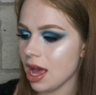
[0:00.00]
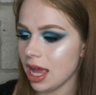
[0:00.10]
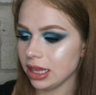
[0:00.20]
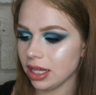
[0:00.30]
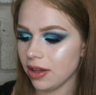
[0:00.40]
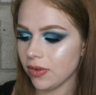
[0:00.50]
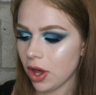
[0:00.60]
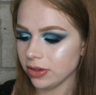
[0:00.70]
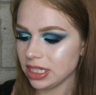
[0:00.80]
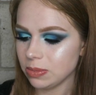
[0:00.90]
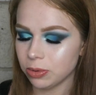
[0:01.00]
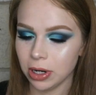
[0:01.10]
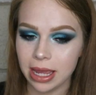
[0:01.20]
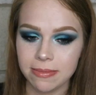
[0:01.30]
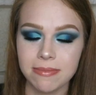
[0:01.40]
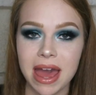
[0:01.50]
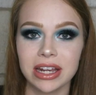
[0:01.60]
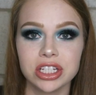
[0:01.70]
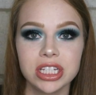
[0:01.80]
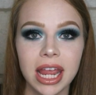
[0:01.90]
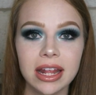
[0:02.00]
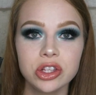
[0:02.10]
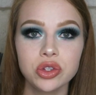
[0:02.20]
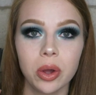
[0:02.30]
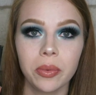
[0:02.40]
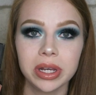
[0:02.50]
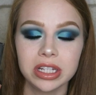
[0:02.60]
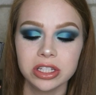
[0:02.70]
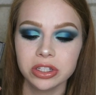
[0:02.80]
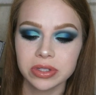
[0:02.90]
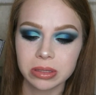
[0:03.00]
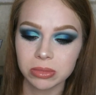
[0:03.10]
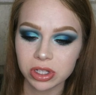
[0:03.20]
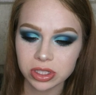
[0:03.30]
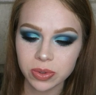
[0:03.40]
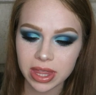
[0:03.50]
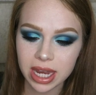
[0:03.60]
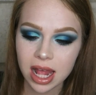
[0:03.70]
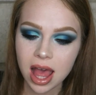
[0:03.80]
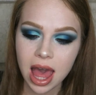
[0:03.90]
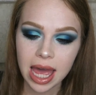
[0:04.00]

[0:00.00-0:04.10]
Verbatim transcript: I love all these bright matte shades so I wanted to do some looks with it